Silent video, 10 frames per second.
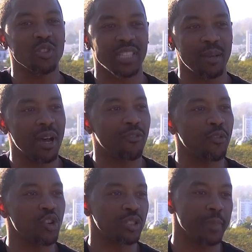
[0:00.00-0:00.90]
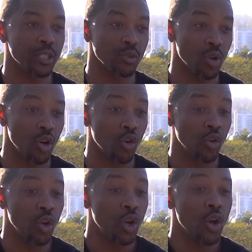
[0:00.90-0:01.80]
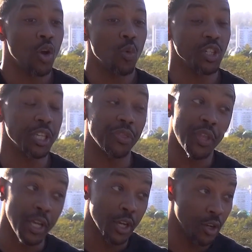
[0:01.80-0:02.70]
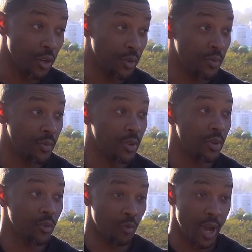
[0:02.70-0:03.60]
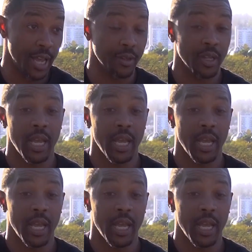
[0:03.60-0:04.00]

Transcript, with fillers: would say my first major role was in theater, right?